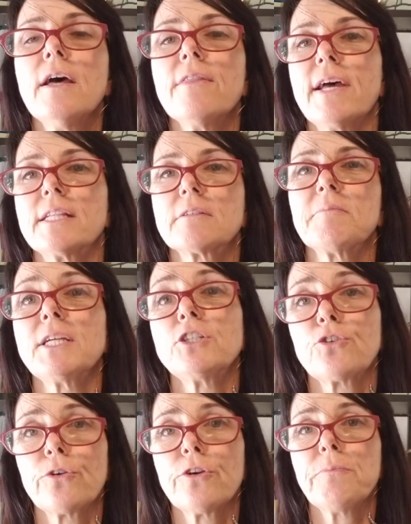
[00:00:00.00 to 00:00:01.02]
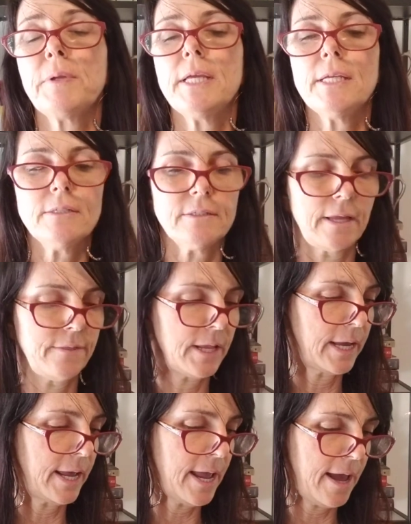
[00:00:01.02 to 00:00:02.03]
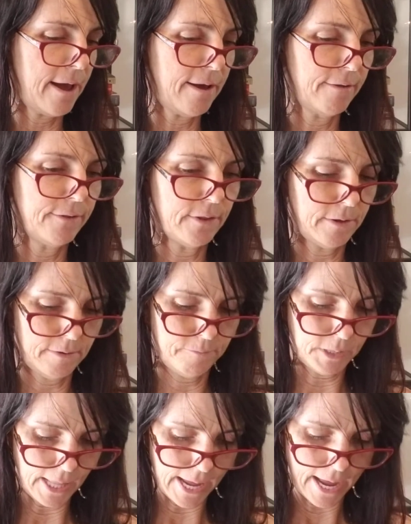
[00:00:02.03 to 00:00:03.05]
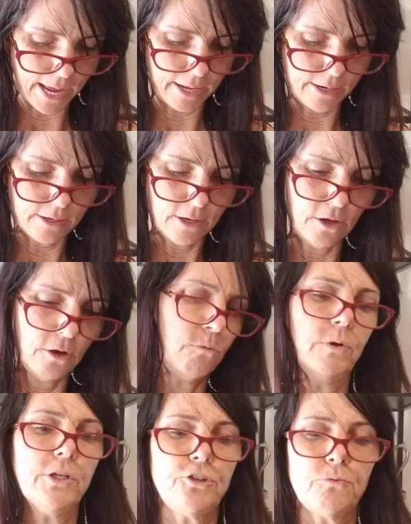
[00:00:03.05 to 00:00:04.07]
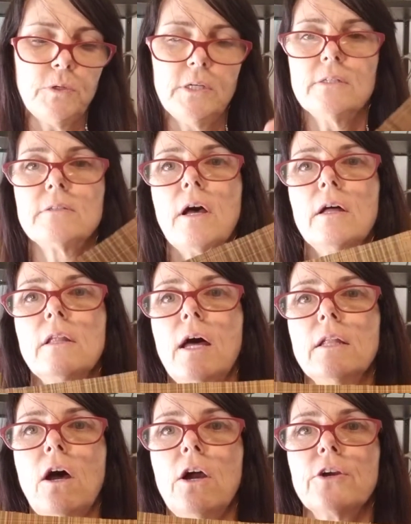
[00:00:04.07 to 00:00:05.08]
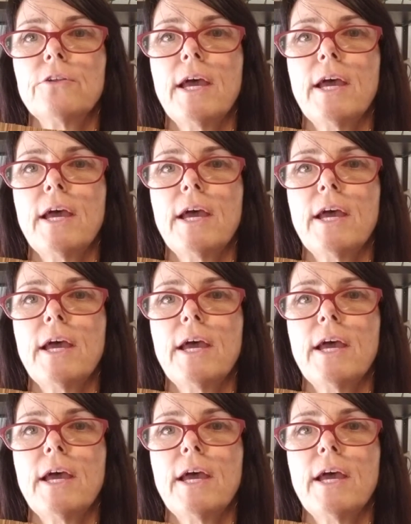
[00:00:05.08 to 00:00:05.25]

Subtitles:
That's my shorter piece. And then I had the plaid, which was a lot longer.